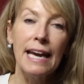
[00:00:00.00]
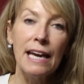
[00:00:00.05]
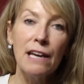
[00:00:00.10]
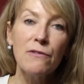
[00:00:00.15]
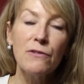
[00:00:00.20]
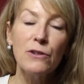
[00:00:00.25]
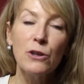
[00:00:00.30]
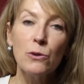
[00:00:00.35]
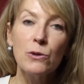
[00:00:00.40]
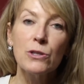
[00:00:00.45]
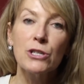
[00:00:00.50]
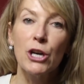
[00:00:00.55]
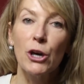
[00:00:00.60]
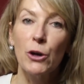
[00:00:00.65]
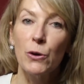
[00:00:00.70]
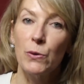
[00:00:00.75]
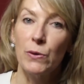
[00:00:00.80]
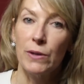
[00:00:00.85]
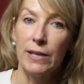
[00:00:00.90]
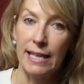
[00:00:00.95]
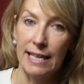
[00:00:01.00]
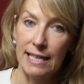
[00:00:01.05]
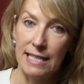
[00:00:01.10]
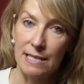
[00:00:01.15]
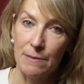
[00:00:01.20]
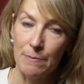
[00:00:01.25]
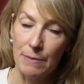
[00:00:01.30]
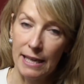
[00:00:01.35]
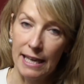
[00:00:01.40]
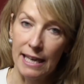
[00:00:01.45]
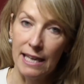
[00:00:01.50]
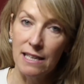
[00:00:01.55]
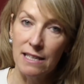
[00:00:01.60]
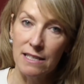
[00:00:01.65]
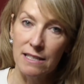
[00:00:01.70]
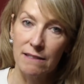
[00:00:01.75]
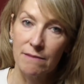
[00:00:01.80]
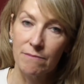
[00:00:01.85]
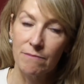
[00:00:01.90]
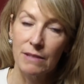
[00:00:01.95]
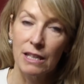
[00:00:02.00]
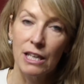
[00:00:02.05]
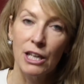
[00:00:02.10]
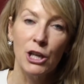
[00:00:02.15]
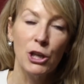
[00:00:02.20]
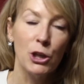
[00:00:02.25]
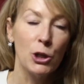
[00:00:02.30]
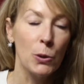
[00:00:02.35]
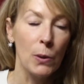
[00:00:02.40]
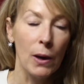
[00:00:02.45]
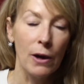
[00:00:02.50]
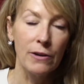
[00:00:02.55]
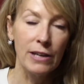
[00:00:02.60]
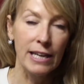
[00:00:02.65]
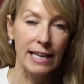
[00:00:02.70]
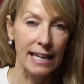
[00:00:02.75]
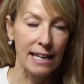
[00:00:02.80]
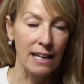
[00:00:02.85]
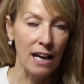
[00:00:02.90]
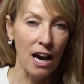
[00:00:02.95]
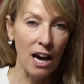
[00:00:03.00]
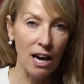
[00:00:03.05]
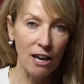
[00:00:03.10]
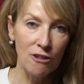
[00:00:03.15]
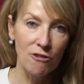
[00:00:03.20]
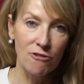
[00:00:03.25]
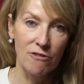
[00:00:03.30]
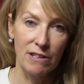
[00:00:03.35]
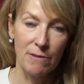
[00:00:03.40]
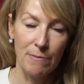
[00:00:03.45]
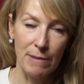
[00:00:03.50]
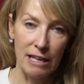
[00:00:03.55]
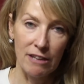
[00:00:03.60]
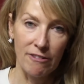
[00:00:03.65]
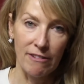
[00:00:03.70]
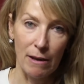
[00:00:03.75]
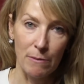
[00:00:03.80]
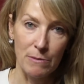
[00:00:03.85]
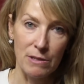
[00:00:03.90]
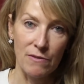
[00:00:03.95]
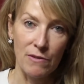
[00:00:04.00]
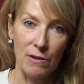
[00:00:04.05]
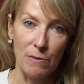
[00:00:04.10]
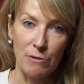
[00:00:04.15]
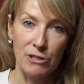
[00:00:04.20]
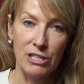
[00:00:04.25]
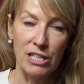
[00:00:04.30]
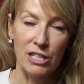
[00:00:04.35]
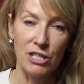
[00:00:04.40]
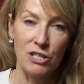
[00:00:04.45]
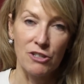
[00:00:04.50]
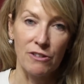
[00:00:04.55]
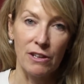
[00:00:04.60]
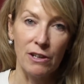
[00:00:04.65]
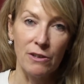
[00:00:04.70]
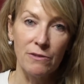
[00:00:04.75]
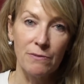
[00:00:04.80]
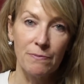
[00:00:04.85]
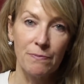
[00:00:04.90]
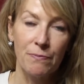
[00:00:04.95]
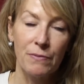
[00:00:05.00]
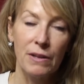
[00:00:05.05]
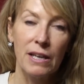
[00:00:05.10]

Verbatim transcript: If you don't need to bleed, you only need 100 milligrams of the progesterone,